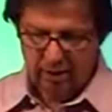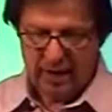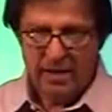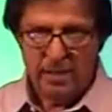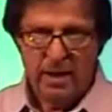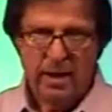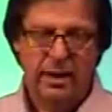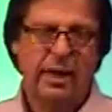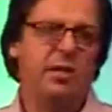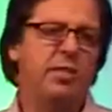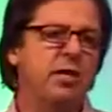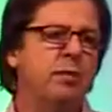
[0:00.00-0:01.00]
right?
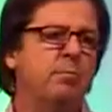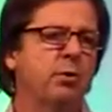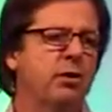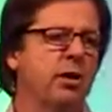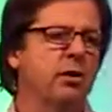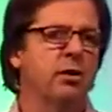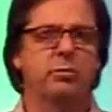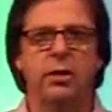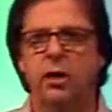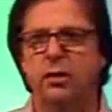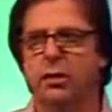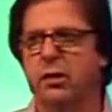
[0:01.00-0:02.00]
Now, this particular
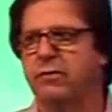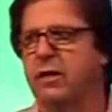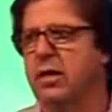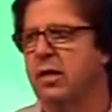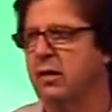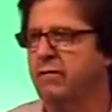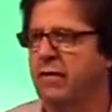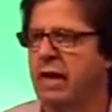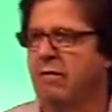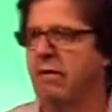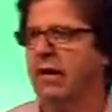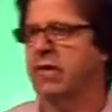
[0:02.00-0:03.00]
miracle in the feeding of the
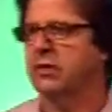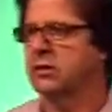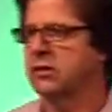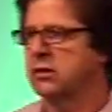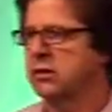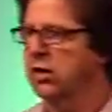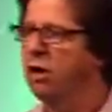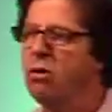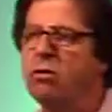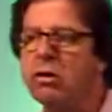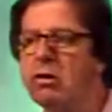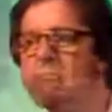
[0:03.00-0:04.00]
5,000 is the
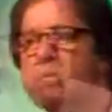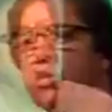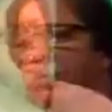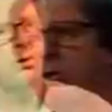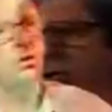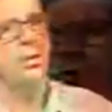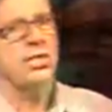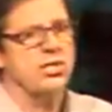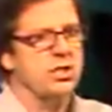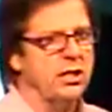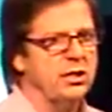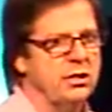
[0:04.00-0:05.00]
only miracle that is
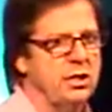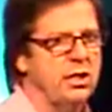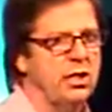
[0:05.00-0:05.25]
listed